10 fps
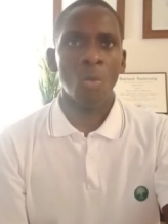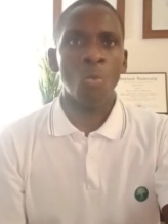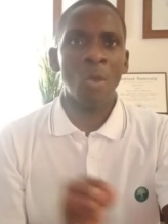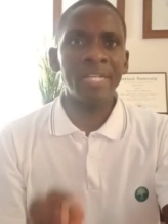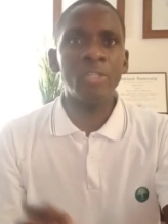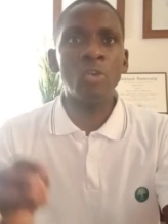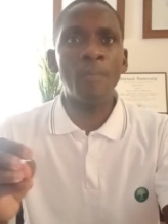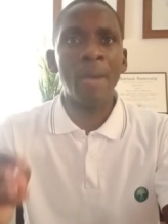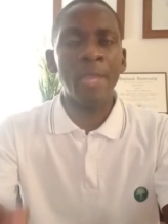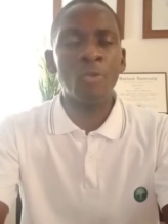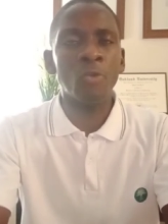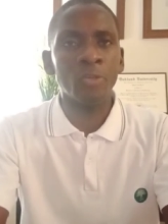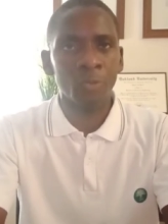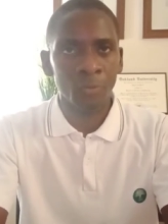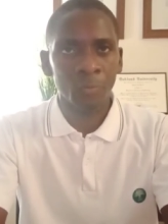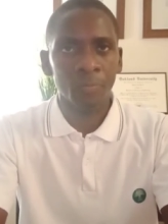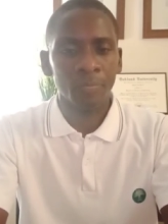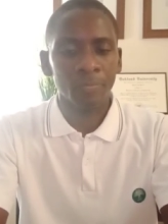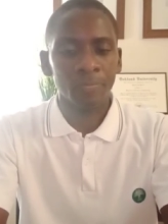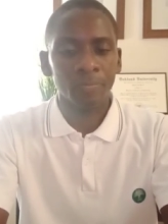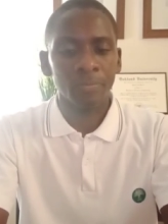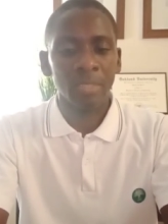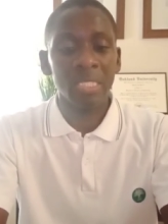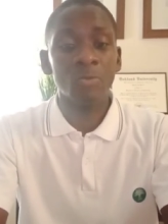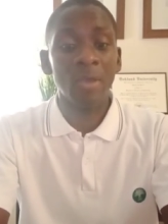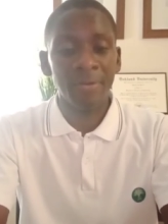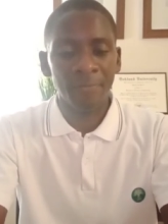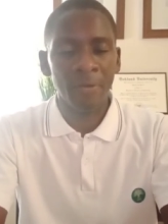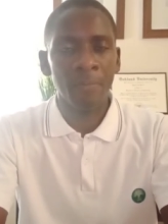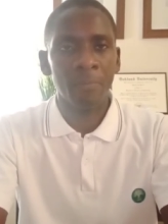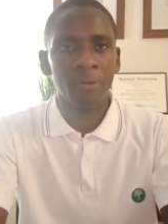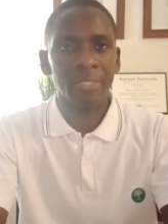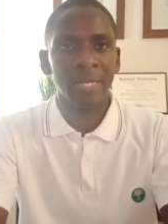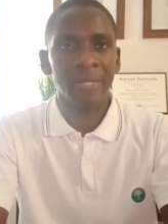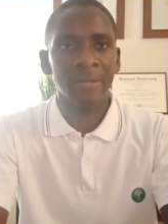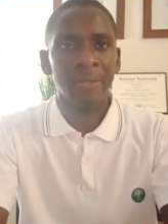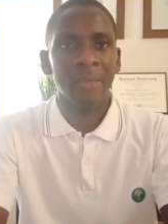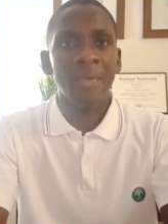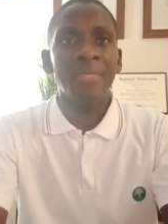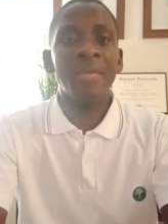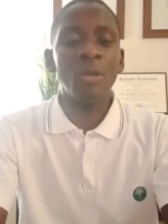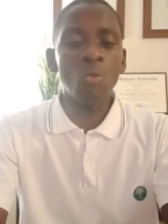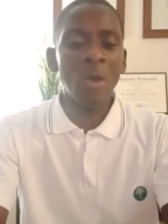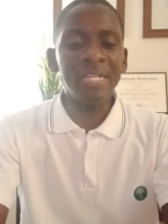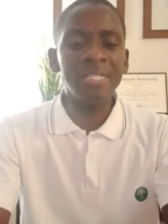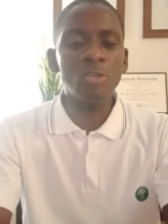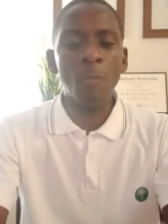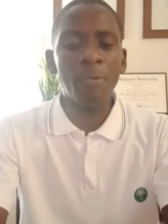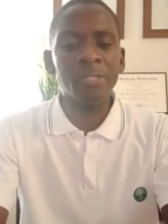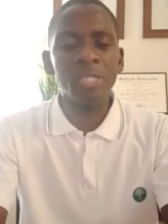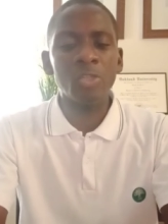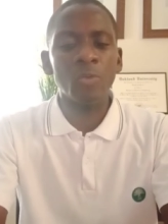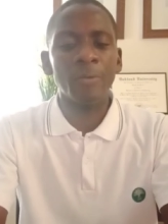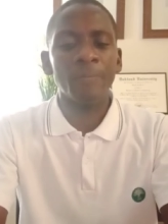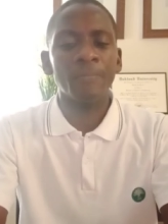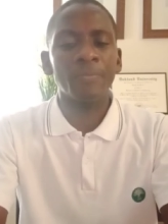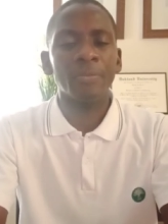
What job are you going to do? It's quite very important. Then what is your position